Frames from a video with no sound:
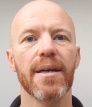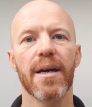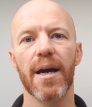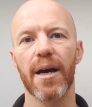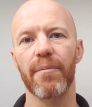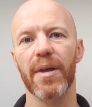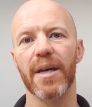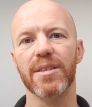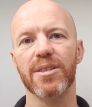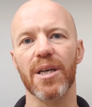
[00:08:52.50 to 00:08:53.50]

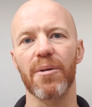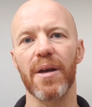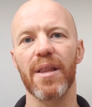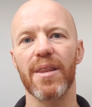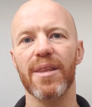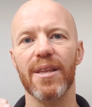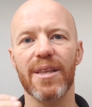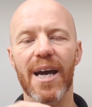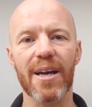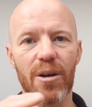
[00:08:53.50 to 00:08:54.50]
And so
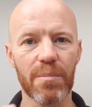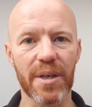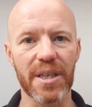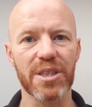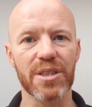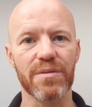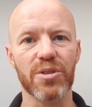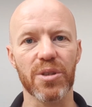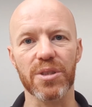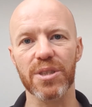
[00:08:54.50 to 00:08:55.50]
that combination of
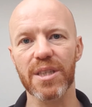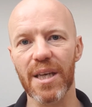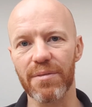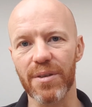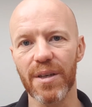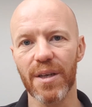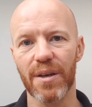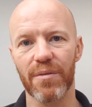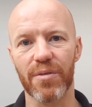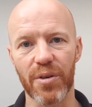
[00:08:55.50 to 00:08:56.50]
drugs given
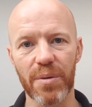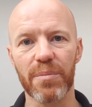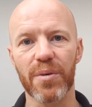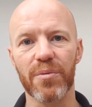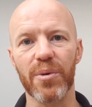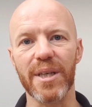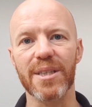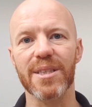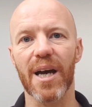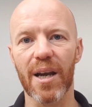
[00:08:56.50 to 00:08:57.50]
for a number of
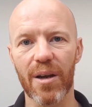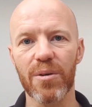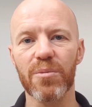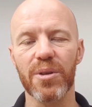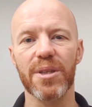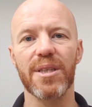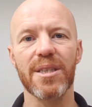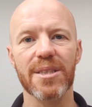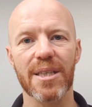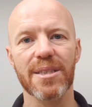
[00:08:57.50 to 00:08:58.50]
weeks, along with the
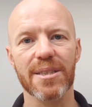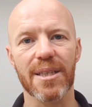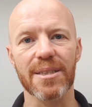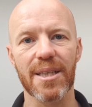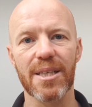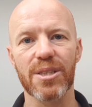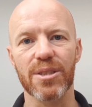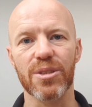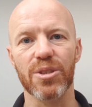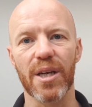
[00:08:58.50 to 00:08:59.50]

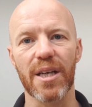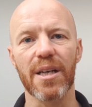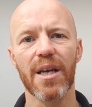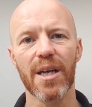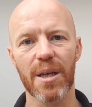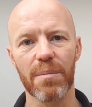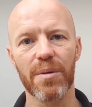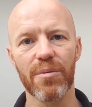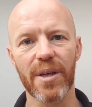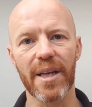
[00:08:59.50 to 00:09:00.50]
desensitization training, can be
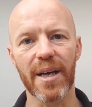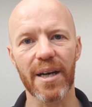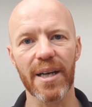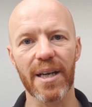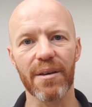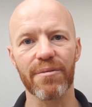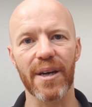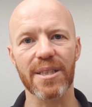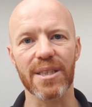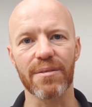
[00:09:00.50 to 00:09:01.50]
really highly
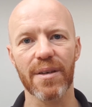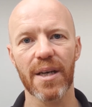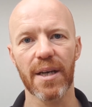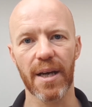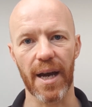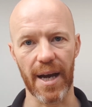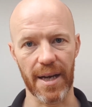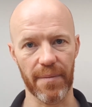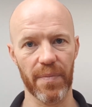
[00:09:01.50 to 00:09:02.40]
effective at